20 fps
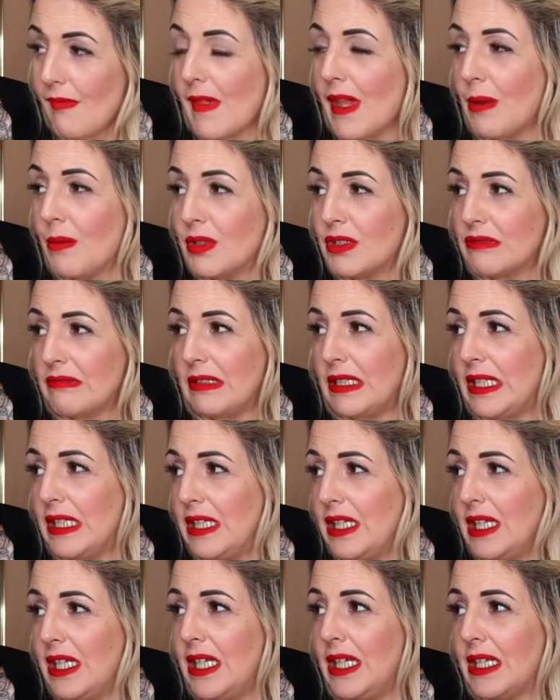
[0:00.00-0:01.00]
with a
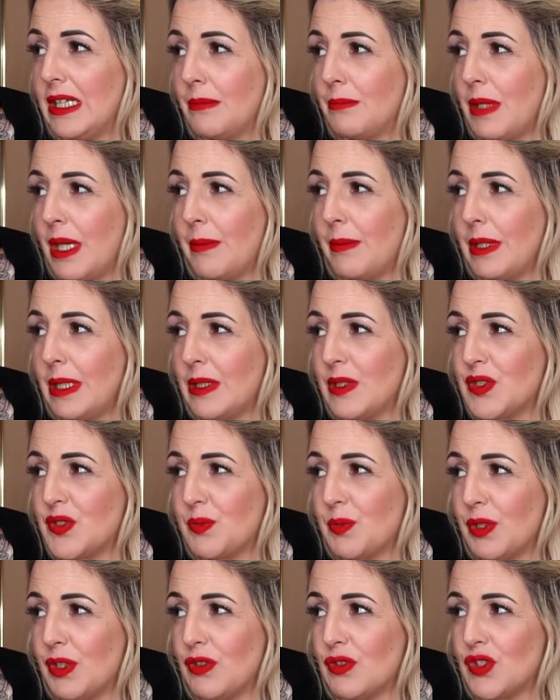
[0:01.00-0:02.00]
really healing, maybe in
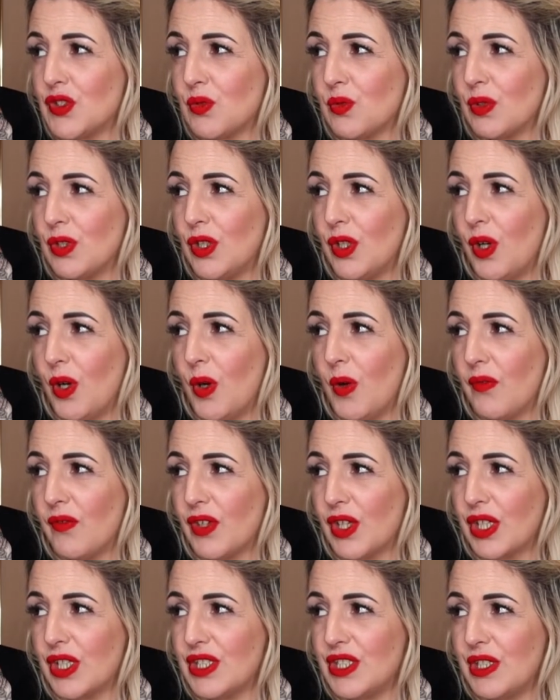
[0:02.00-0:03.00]
spiritual love,
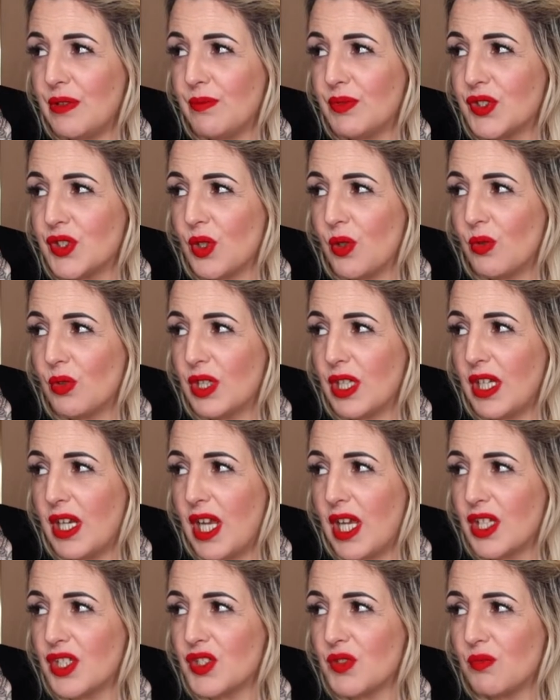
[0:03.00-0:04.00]
like a deep soul
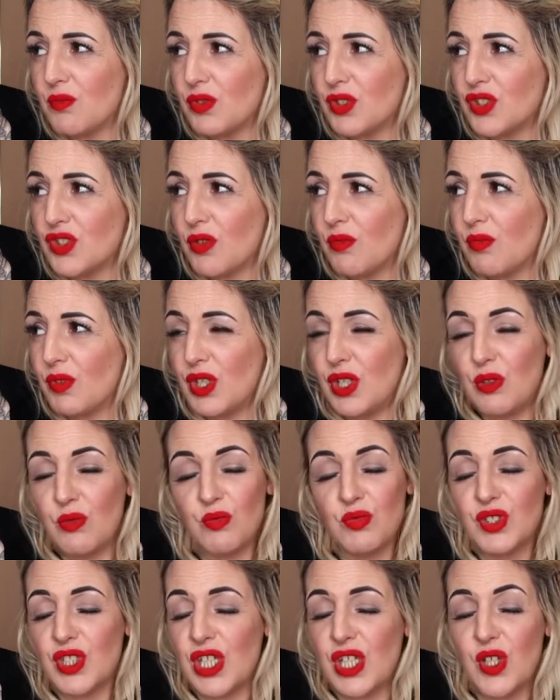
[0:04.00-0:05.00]
connection, but somebody
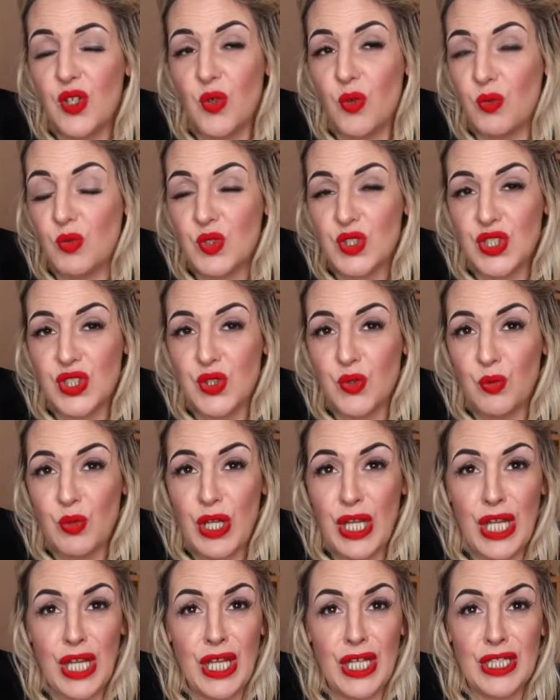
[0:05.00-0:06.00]
whose ego was in the
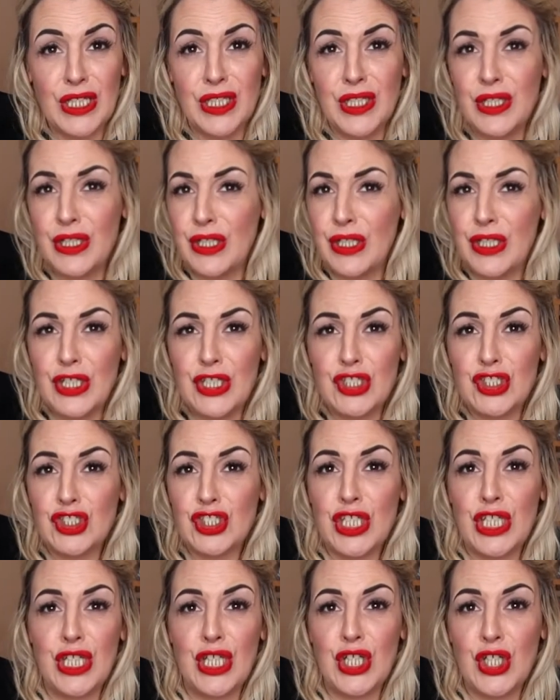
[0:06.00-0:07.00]
way, and
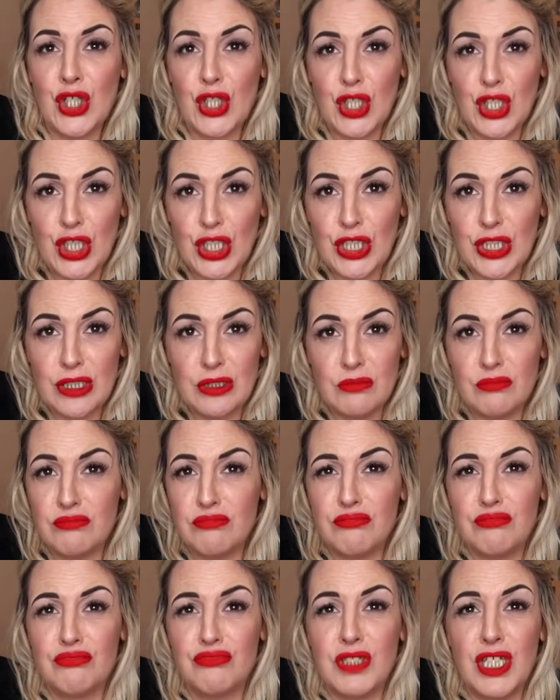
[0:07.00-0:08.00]
drink or
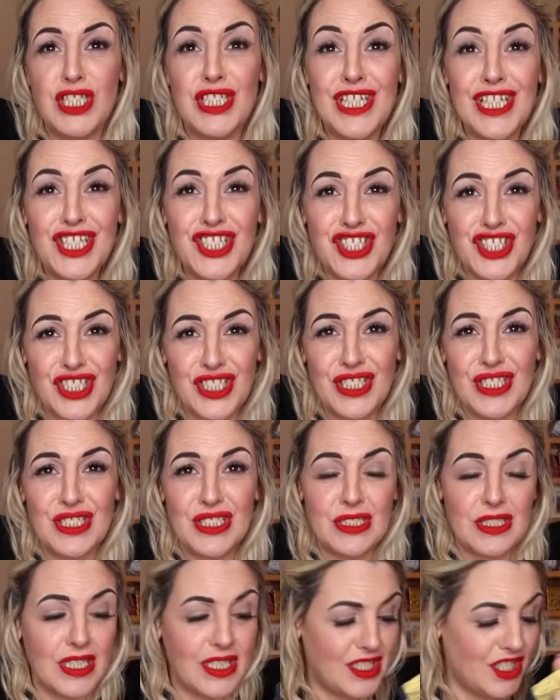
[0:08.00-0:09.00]

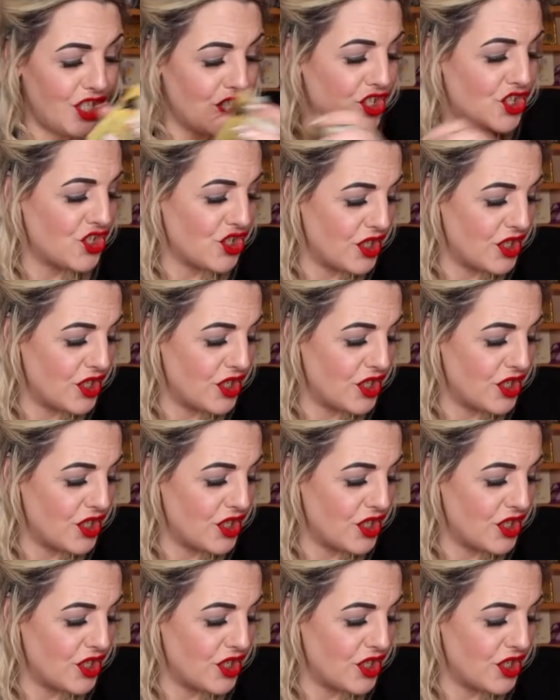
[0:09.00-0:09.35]
addictions to